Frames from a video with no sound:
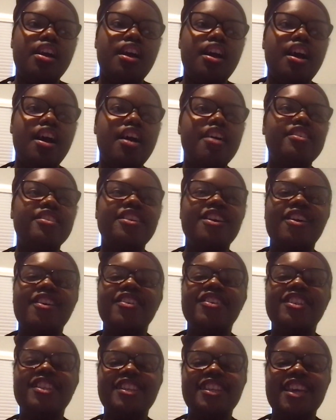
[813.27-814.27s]
I know
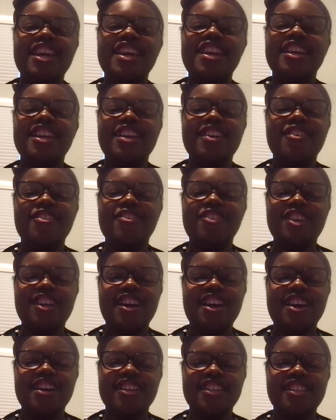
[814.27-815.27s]
they get a
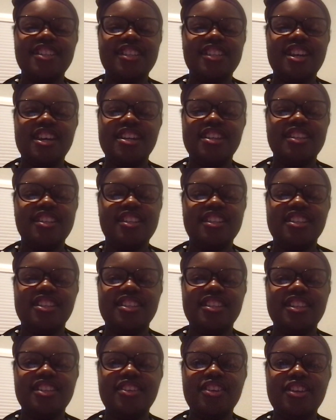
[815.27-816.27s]
reaction out of
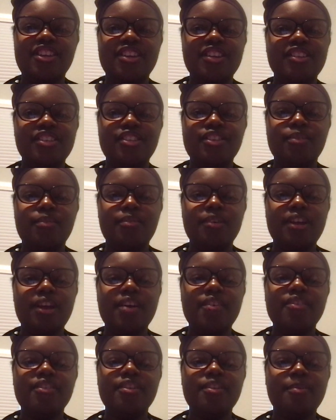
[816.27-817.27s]
this. So
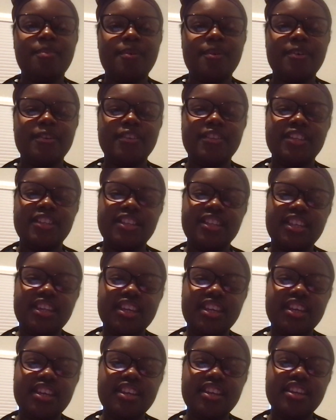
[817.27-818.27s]
whatever the person
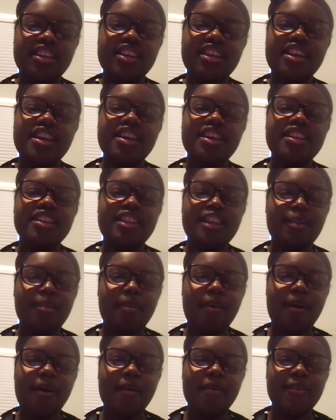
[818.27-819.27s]
did, they
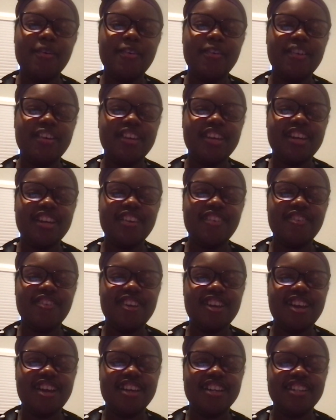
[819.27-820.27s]
probably going to get a
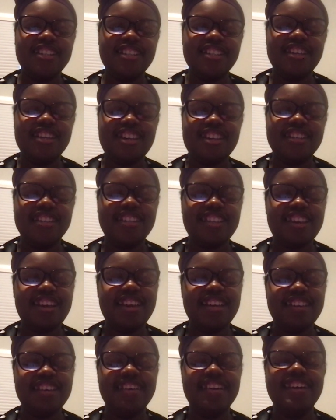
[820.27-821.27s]
reaction out of
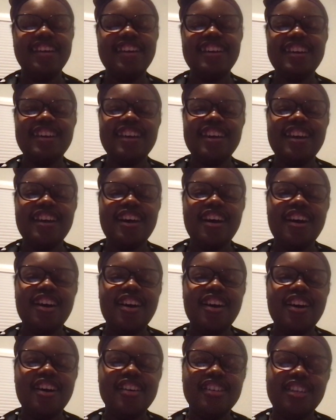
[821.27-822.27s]
that.
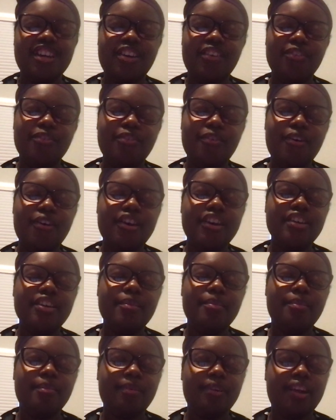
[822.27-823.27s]
Avoid
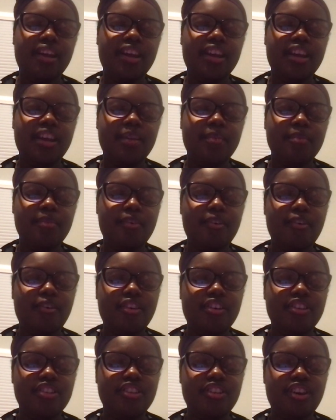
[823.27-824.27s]
blame
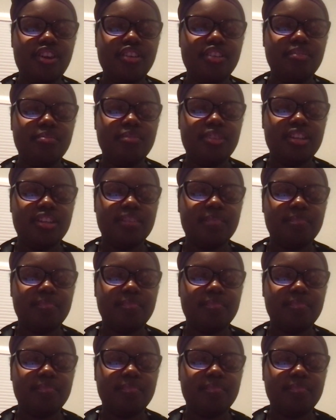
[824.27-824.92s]
or judgment.